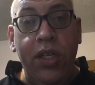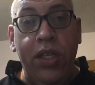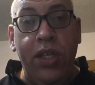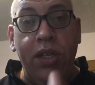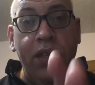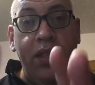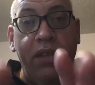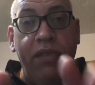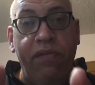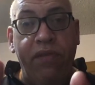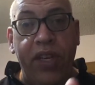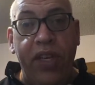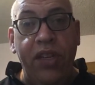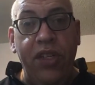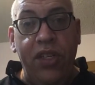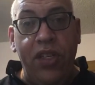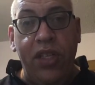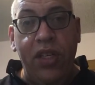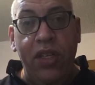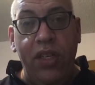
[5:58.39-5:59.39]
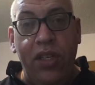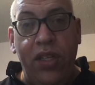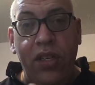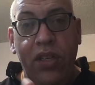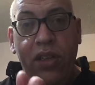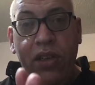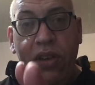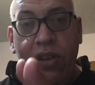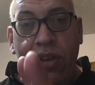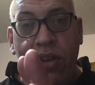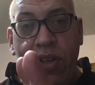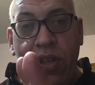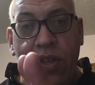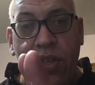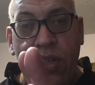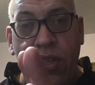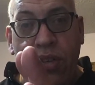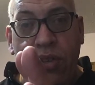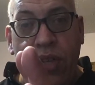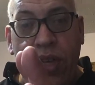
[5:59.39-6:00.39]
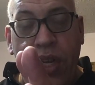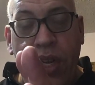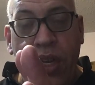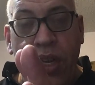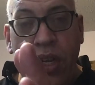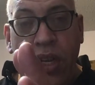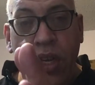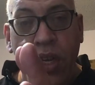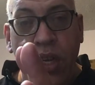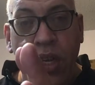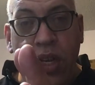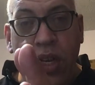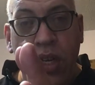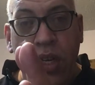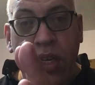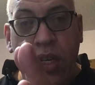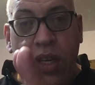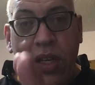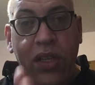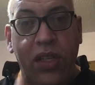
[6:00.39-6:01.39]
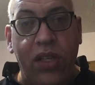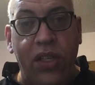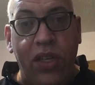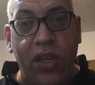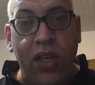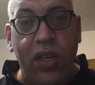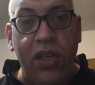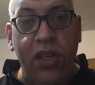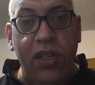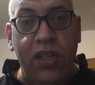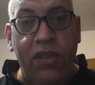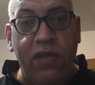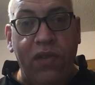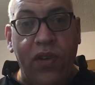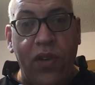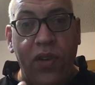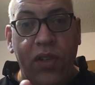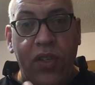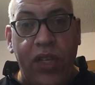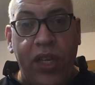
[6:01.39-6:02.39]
to the to the concerns for